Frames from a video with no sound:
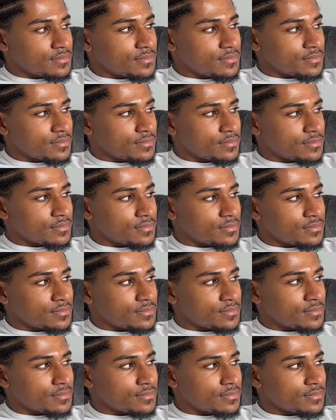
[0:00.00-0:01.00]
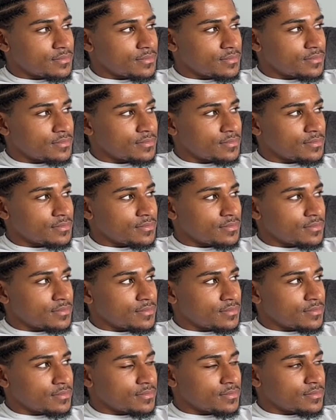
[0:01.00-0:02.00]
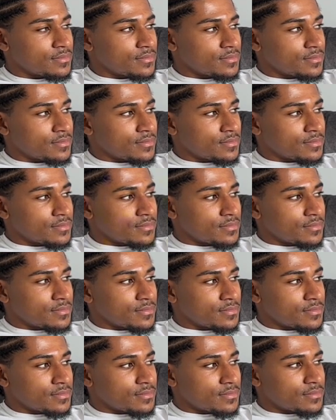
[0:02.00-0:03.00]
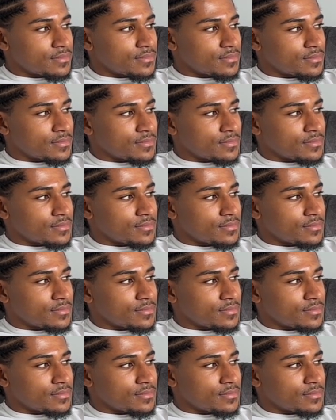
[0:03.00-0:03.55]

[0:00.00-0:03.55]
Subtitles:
The person shown says nothing.